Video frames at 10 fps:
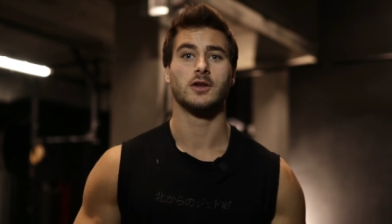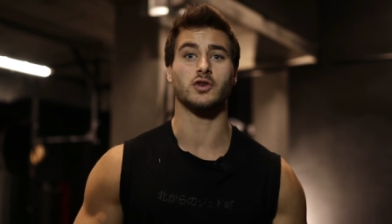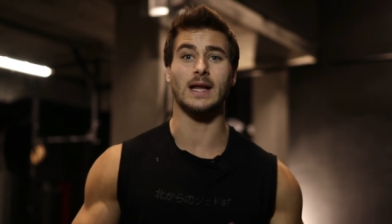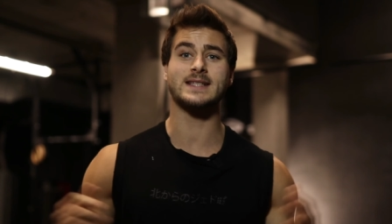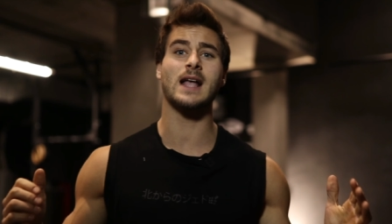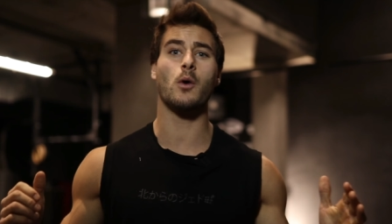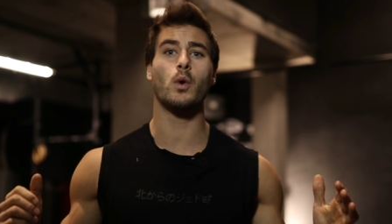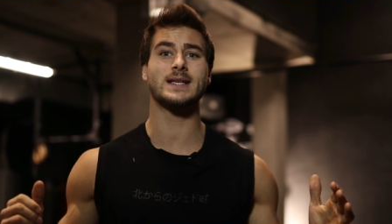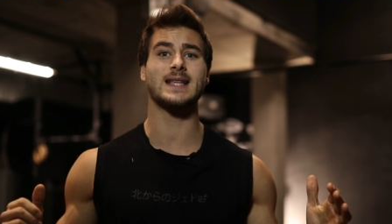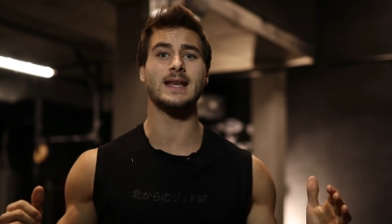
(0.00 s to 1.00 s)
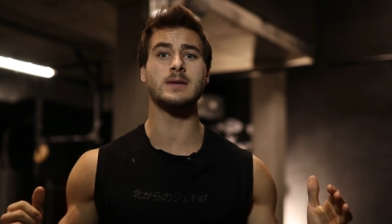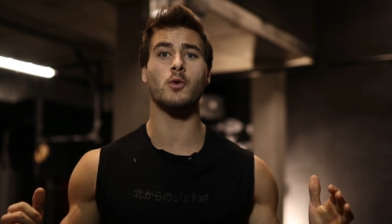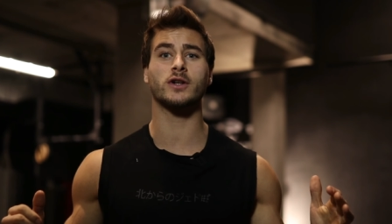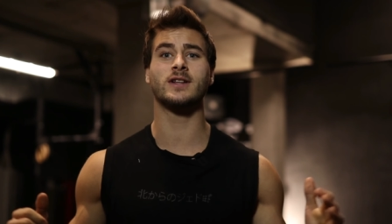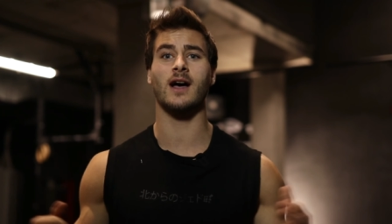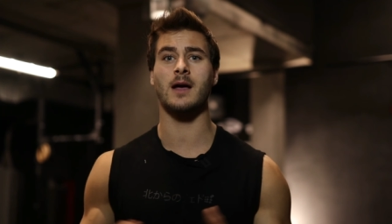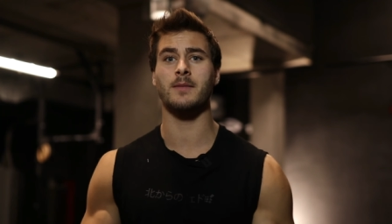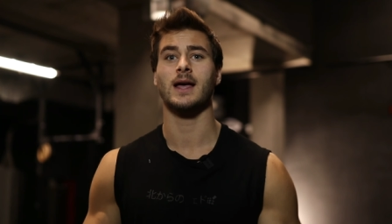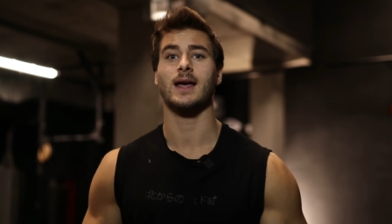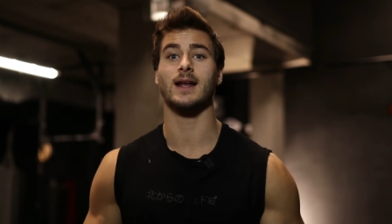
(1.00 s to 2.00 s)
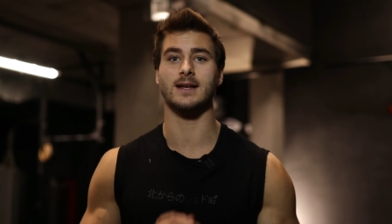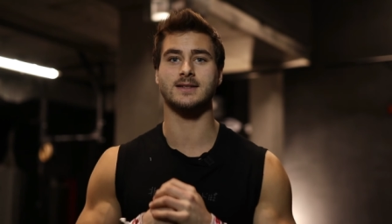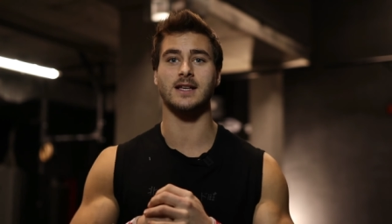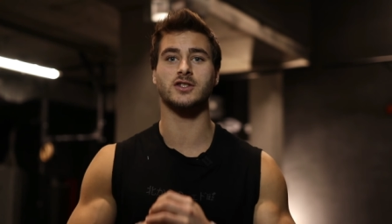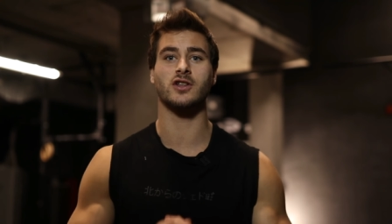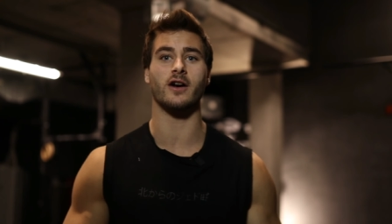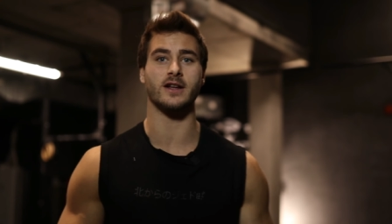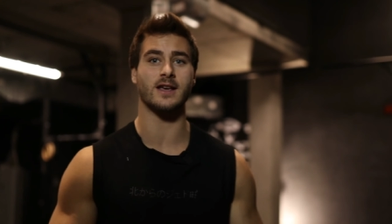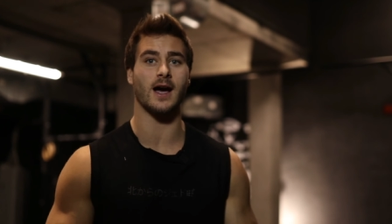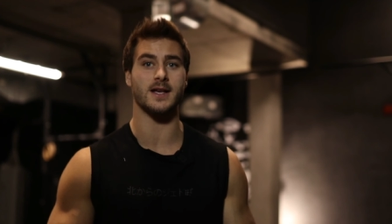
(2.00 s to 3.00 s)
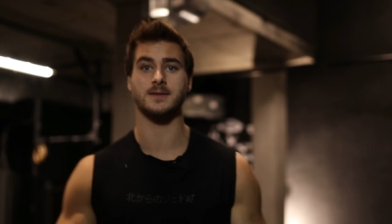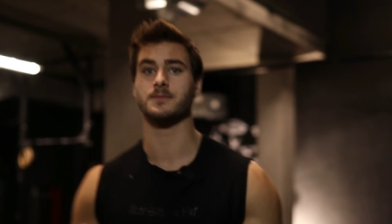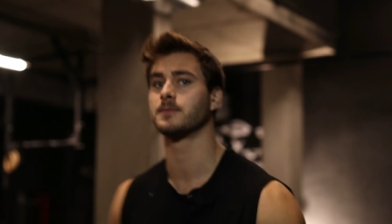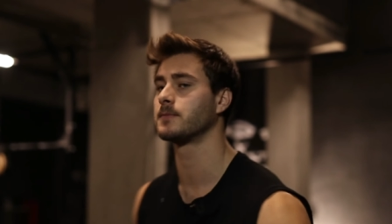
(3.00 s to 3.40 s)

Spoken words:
So let's not waste any more time and let's get started, guys.